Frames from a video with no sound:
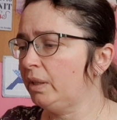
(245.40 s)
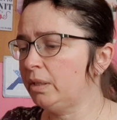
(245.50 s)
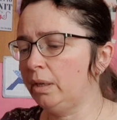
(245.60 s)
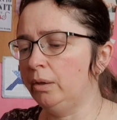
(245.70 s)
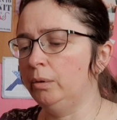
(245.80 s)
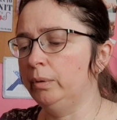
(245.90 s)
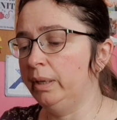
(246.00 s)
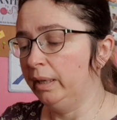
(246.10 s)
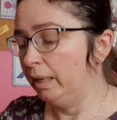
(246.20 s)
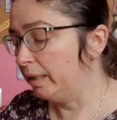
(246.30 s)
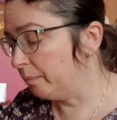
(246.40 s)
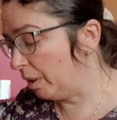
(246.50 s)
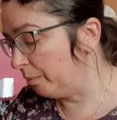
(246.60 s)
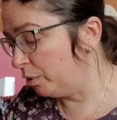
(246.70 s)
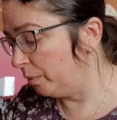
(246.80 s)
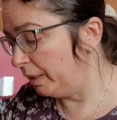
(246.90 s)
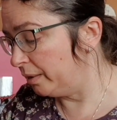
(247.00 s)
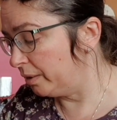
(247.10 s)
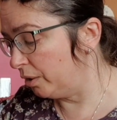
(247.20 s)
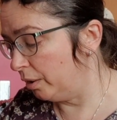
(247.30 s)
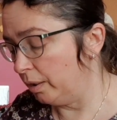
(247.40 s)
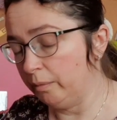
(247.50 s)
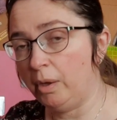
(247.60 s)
So I'm doing it to